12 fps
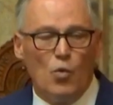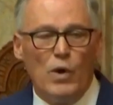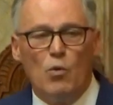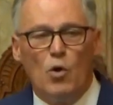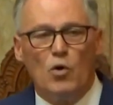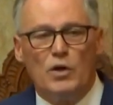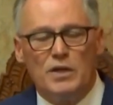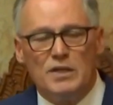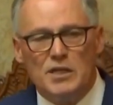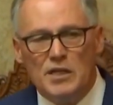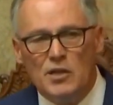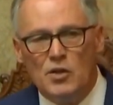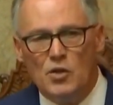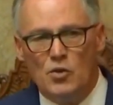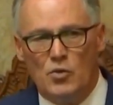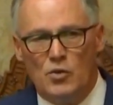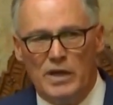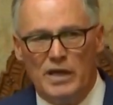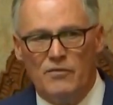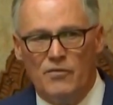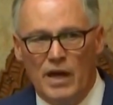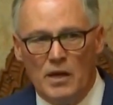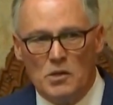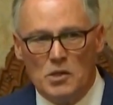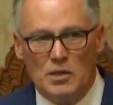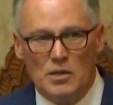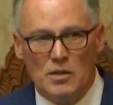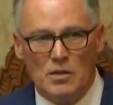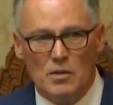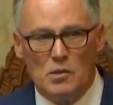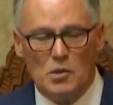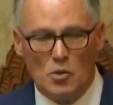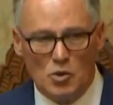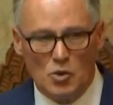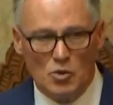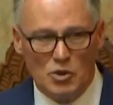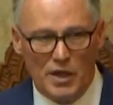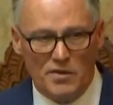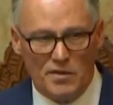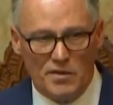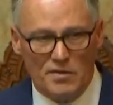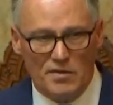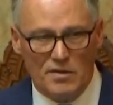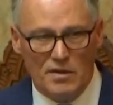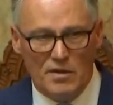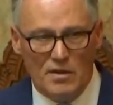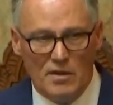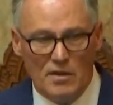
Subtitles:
We will continue advancing social justice,